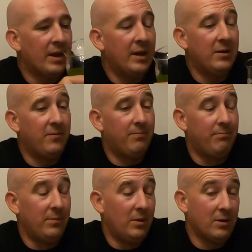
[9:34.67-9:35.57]
need to
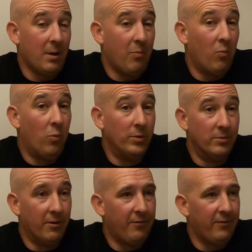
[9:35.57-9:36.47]
look up
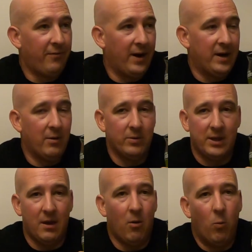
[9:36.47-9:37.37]
Woodruff and find out what
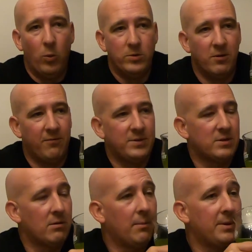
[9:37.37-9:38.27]
the hell Woodruff
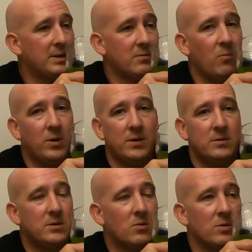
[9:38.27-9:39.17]
syrup is and what
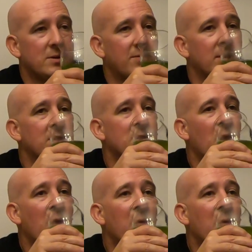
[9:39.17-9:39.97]
the source of it is.